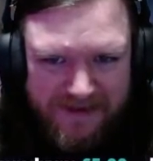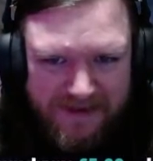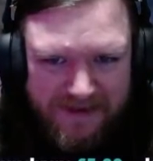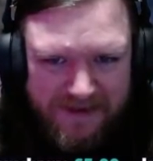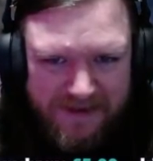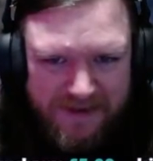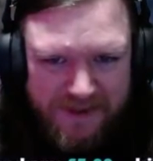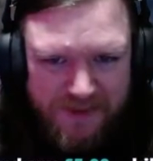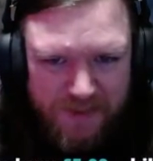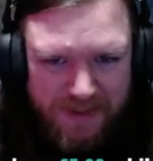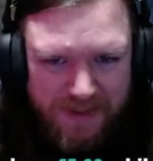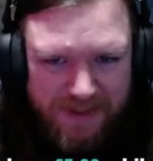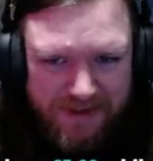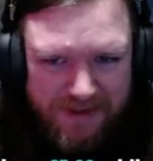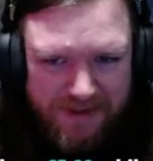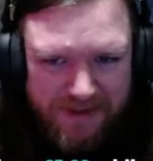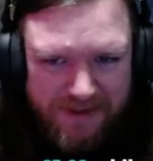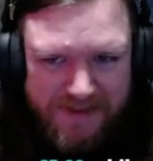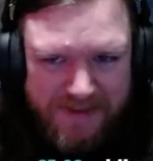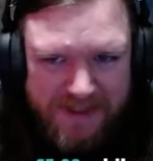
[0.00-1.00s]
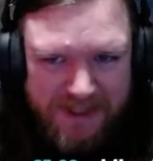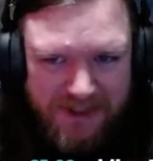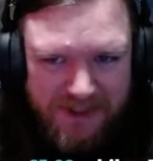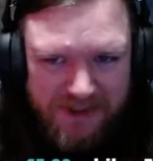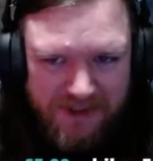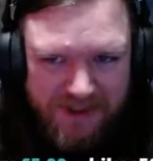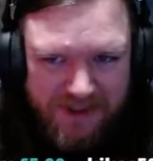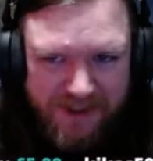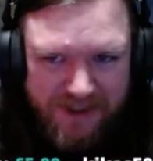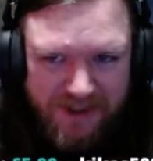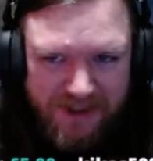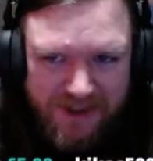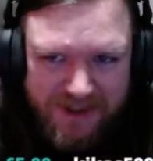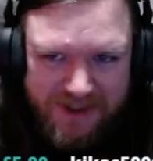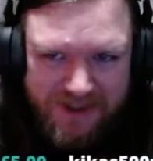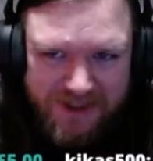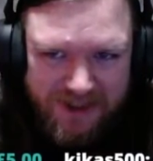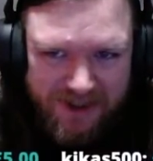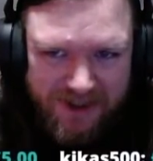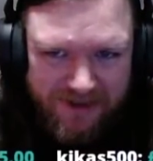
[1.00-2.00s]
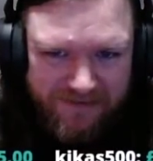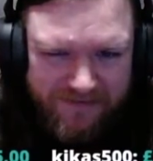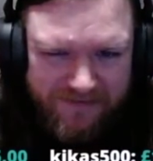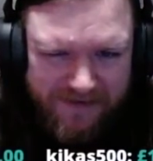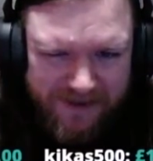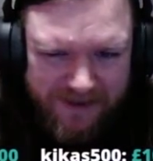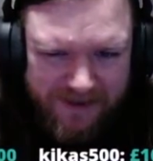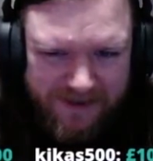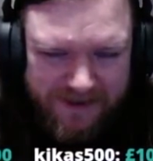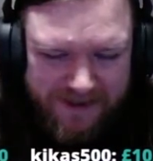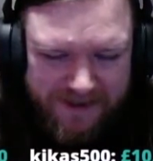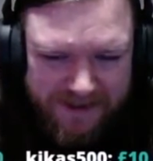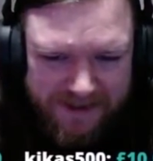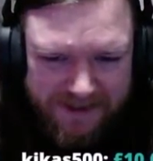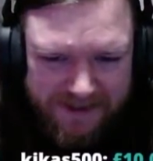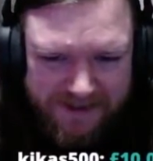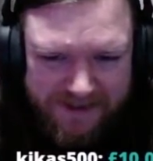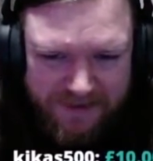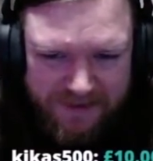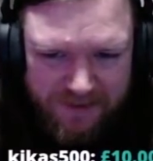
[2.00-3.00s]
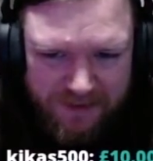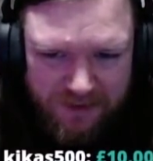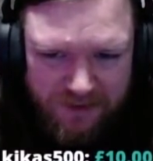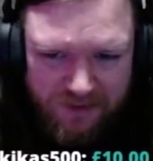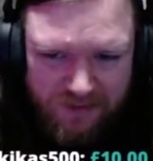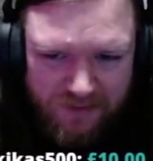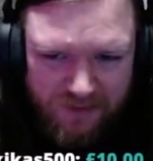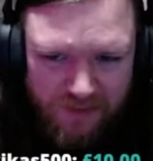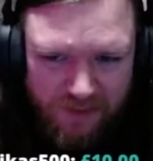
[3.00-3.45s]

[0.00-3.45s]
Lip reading: Sweden's potentially hostile. Finland, I think, is still neutral.